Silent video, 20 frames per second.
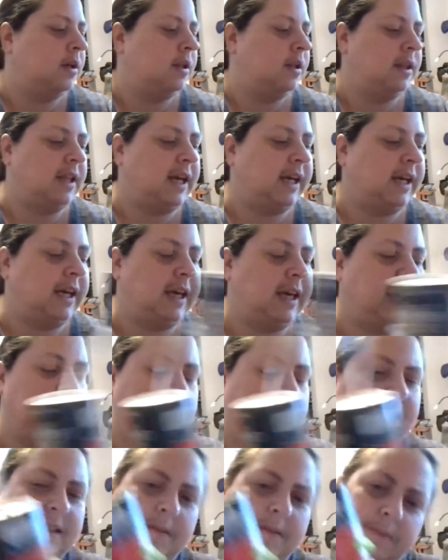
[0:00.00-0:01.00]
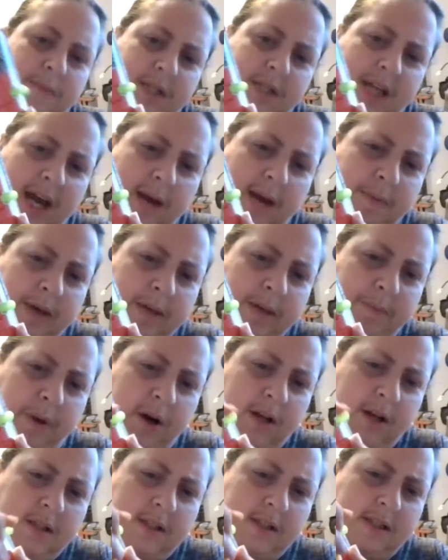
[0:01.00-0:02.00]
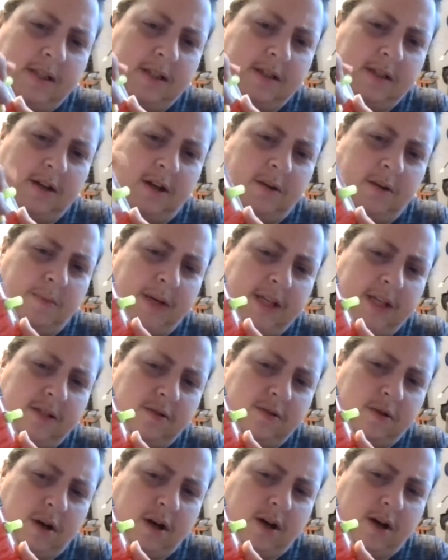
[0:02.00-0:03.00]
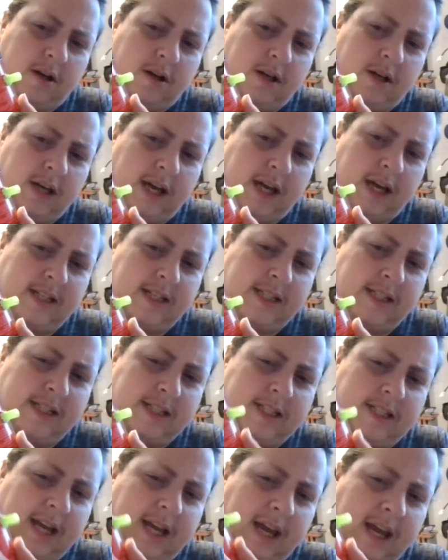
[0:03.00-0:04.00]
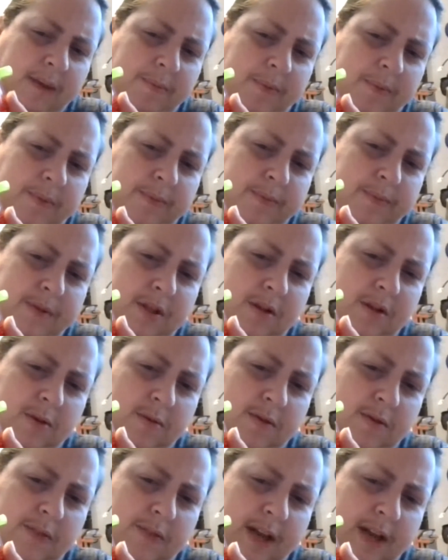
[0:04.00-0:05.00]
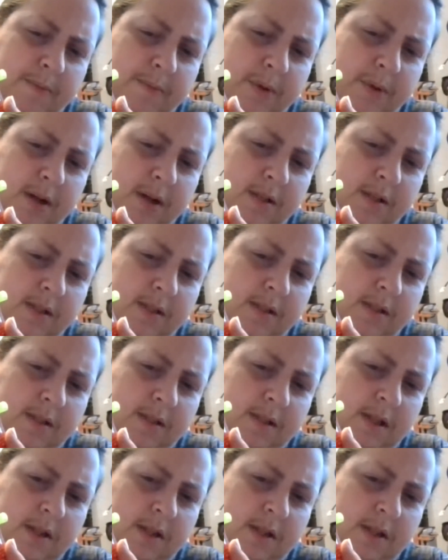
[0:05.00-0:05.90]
like get some tabby parts on my straw and tape to those flat parts in